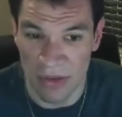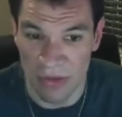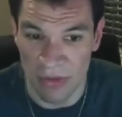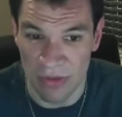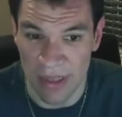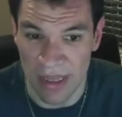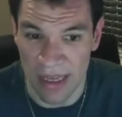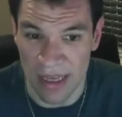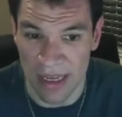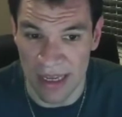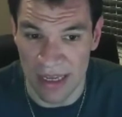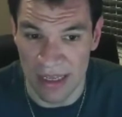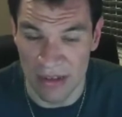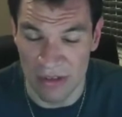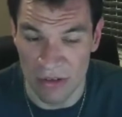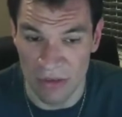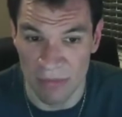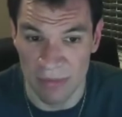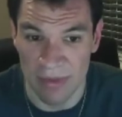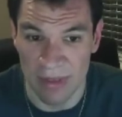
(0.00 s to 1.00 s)
to the
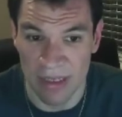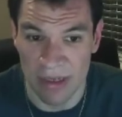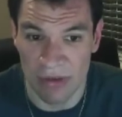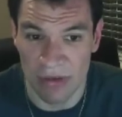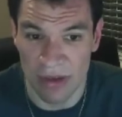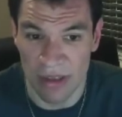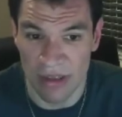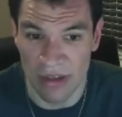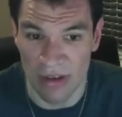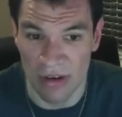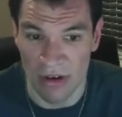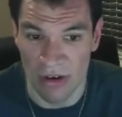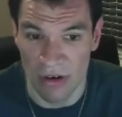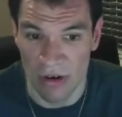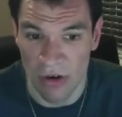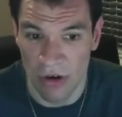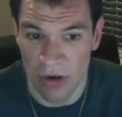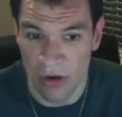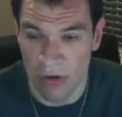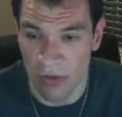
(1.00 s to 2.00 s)
subsequence, or
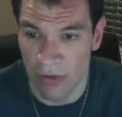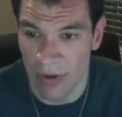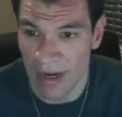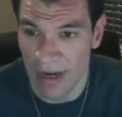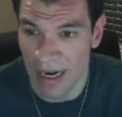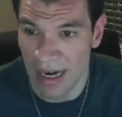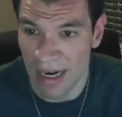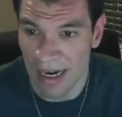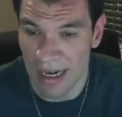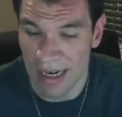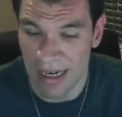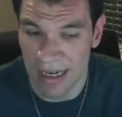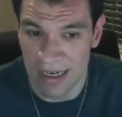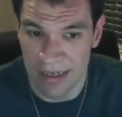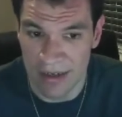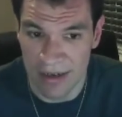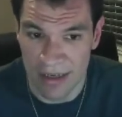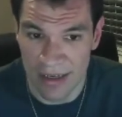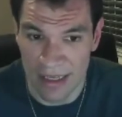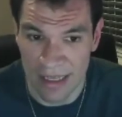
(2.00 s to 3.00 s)
we are